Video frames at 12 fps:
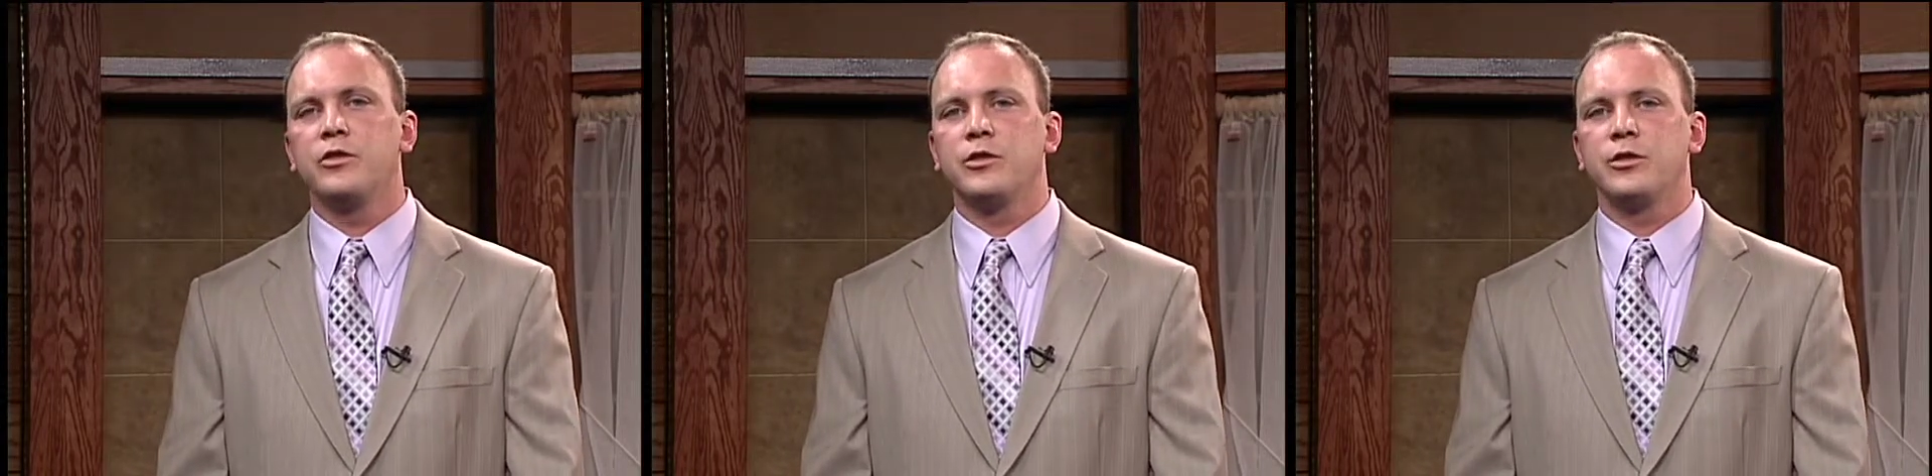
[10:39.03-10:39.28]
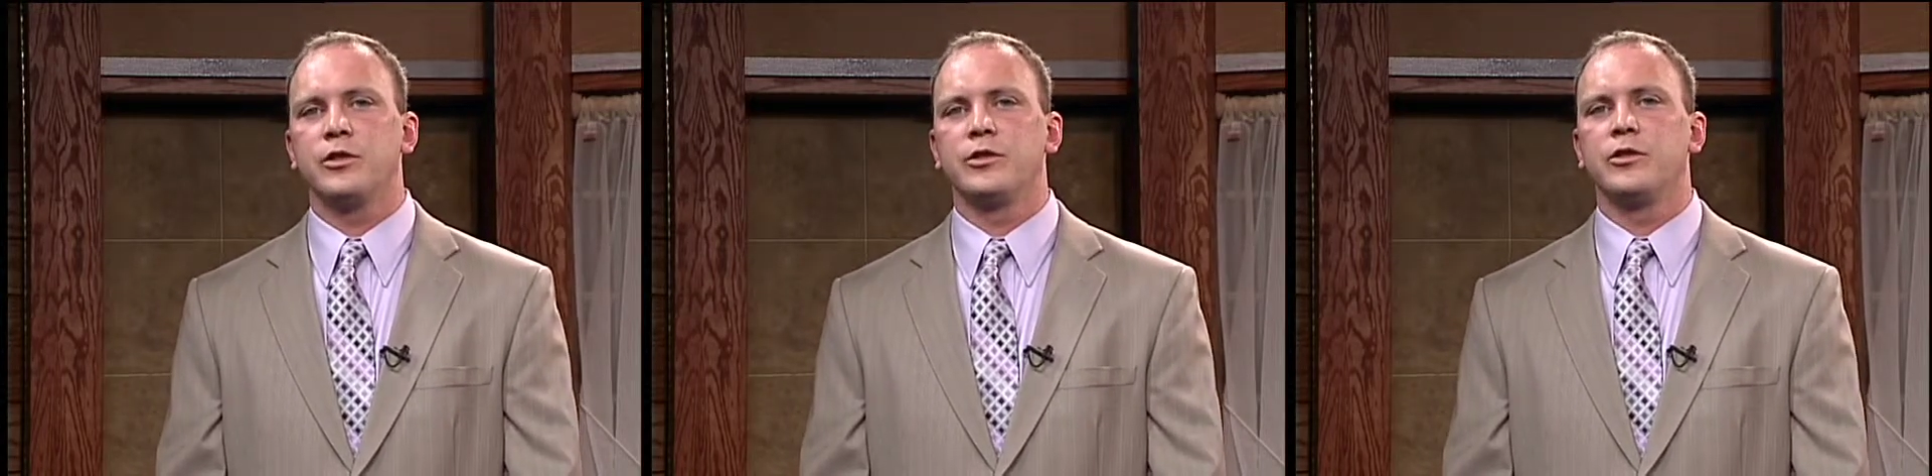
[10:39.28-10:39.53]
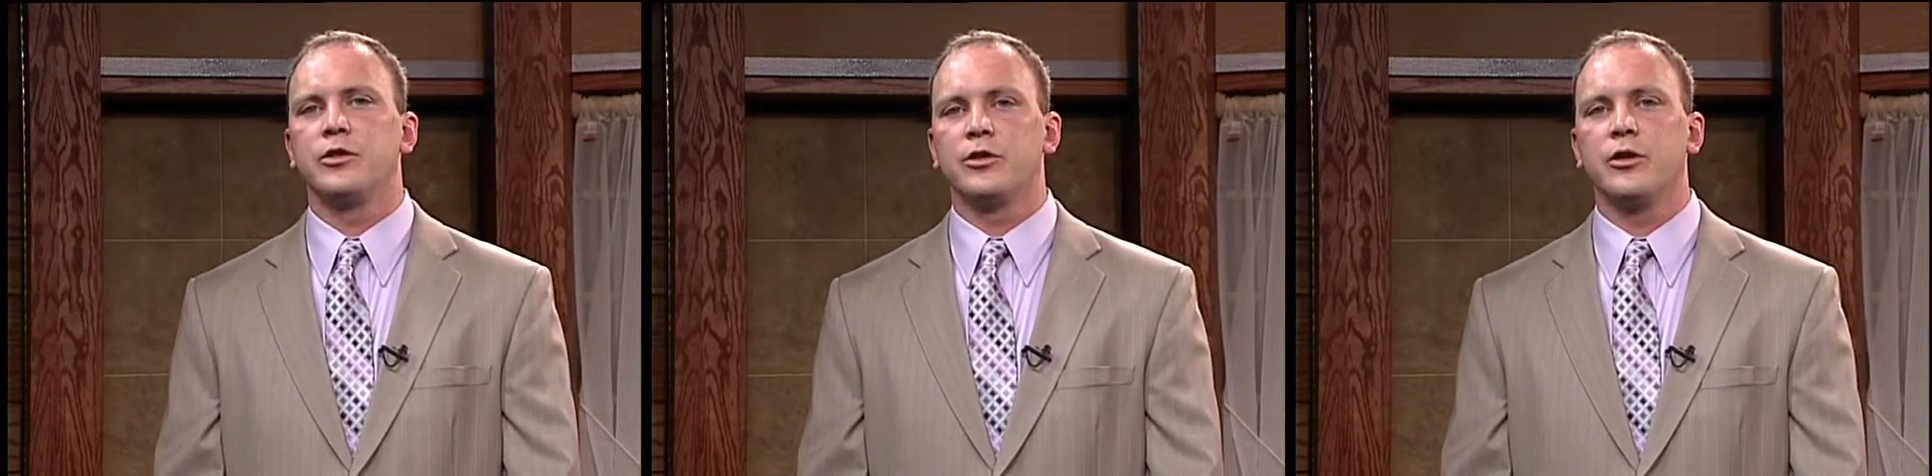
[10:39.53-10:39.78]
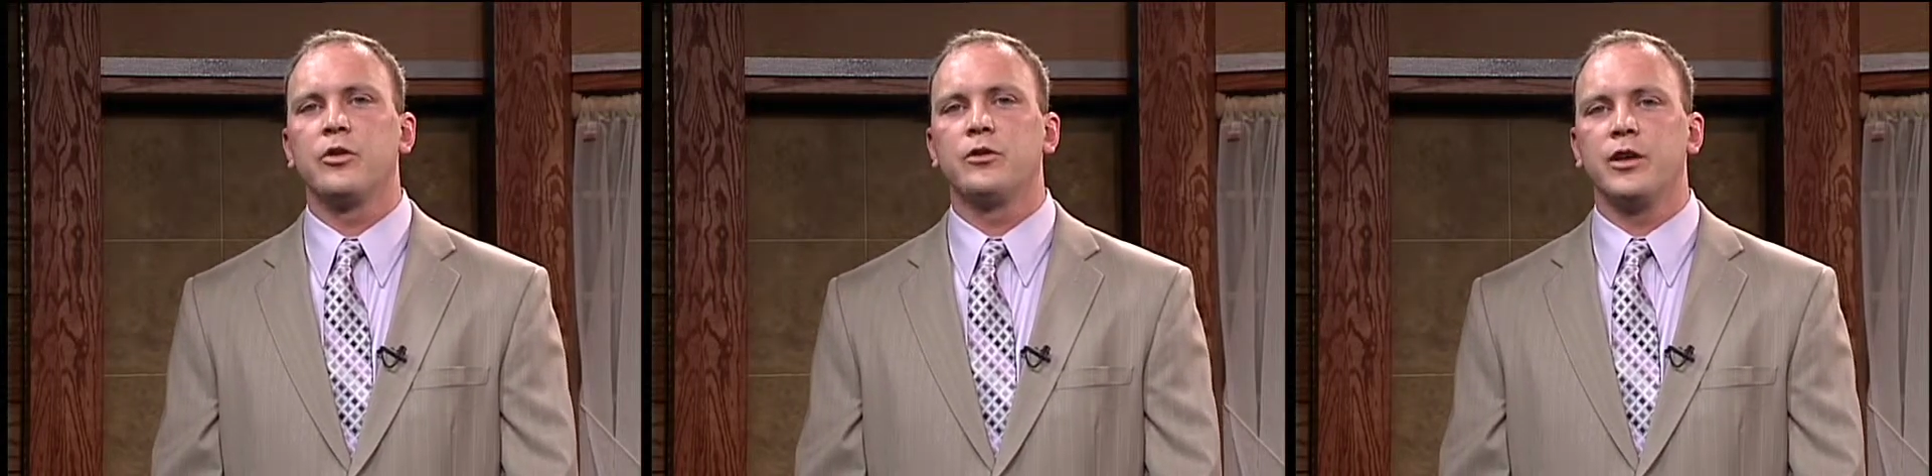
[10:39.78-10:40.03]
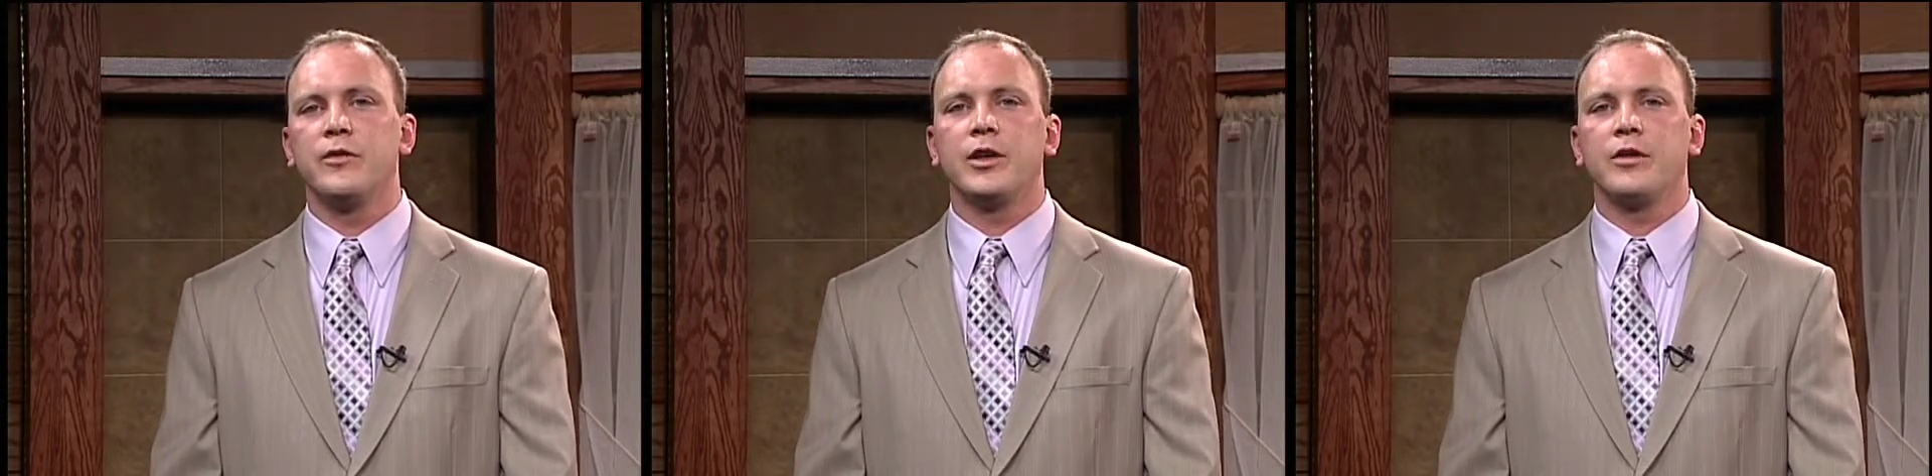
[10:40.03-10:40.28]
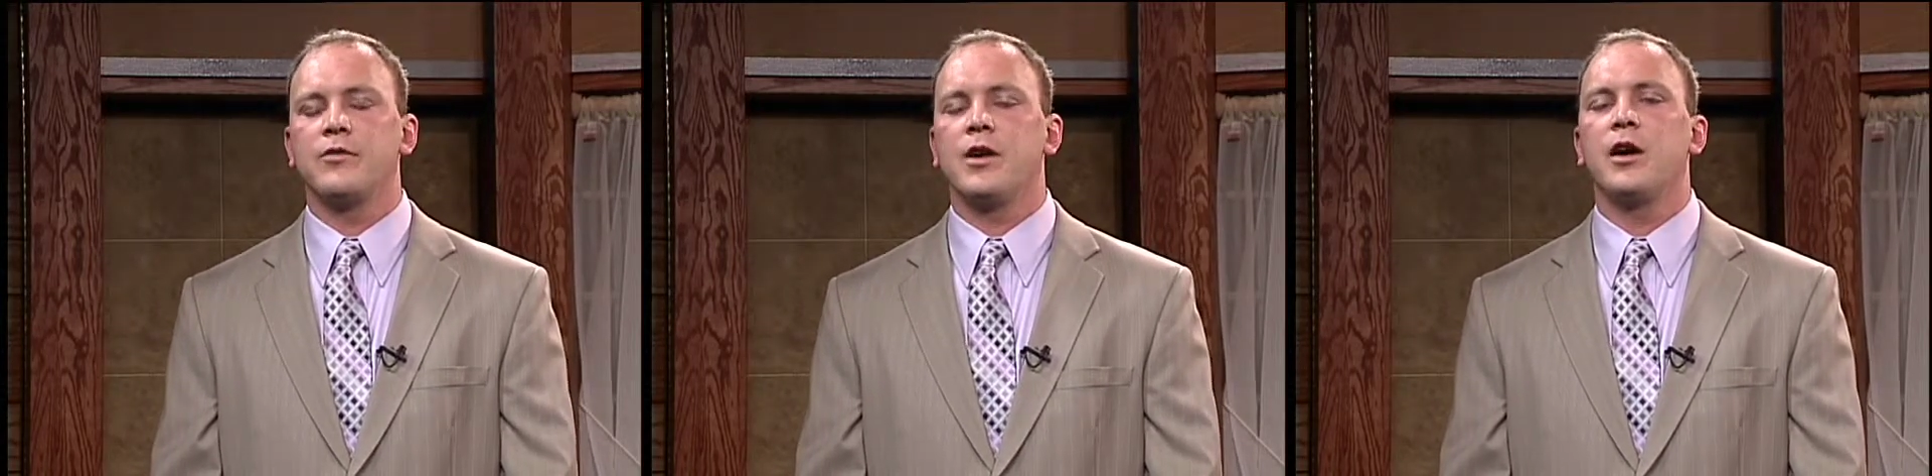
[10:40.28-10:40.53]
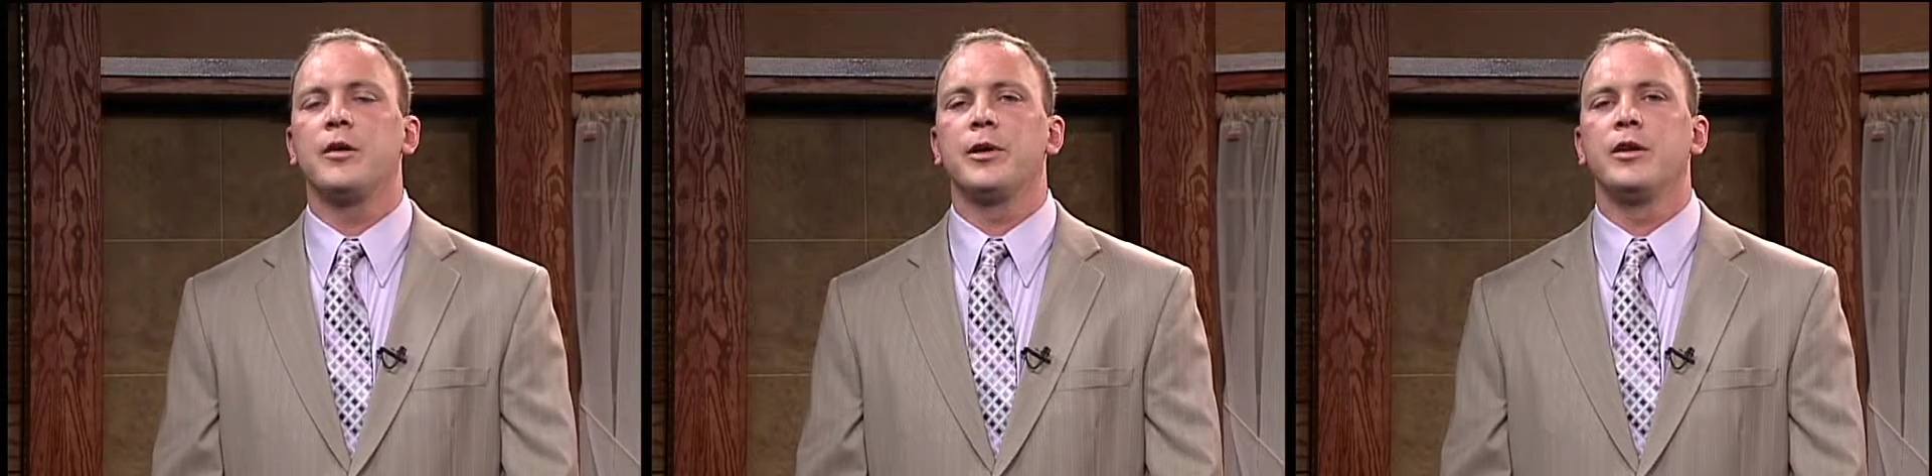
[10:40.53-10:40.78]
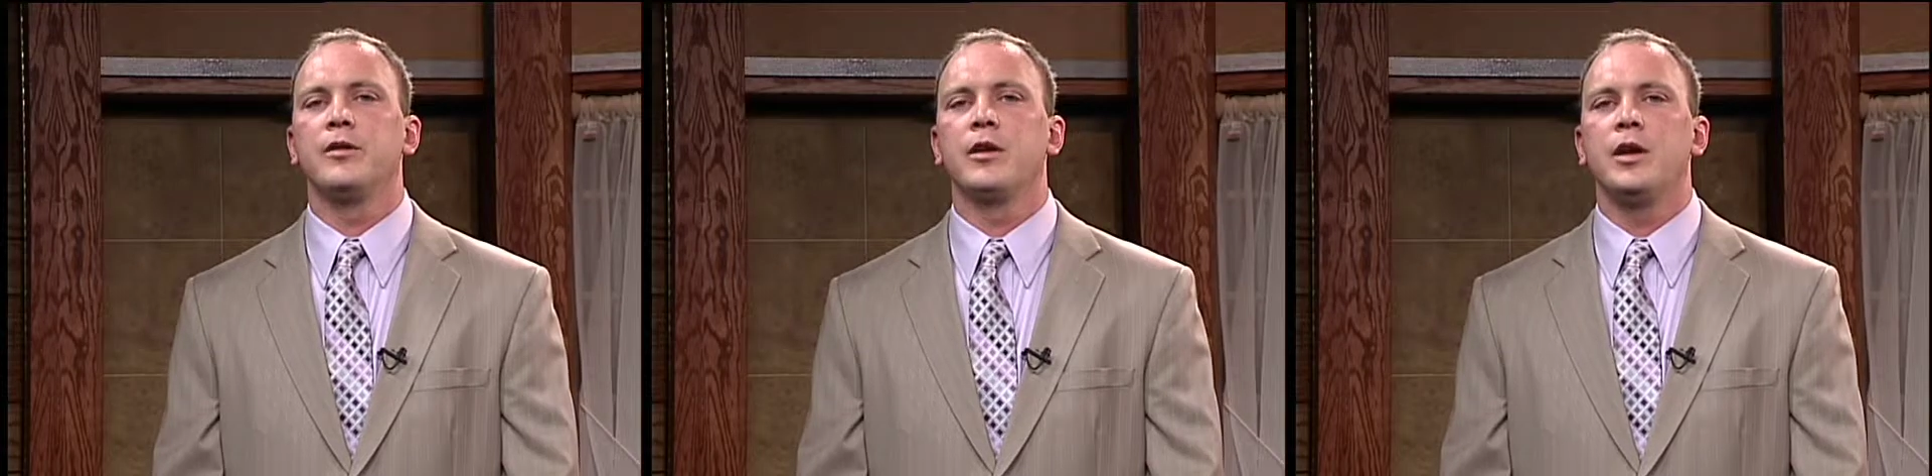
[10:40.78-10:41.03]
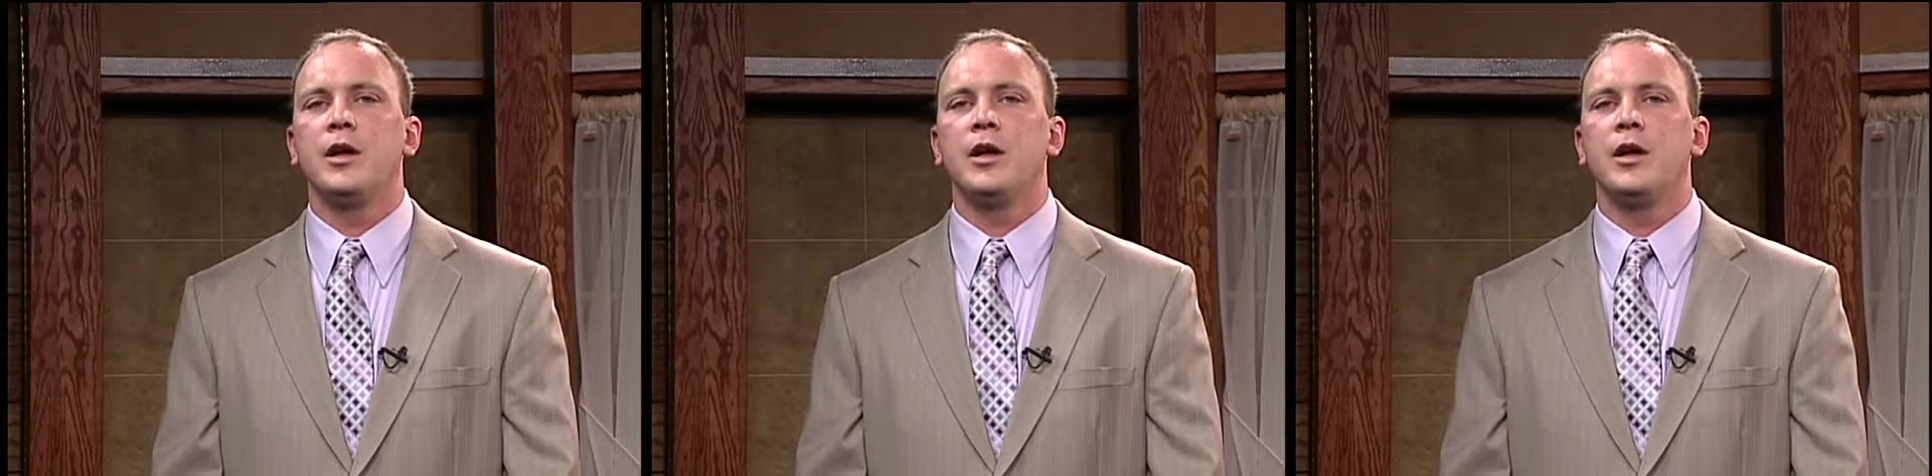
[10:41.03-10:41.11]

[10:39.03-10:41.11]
your own living environment,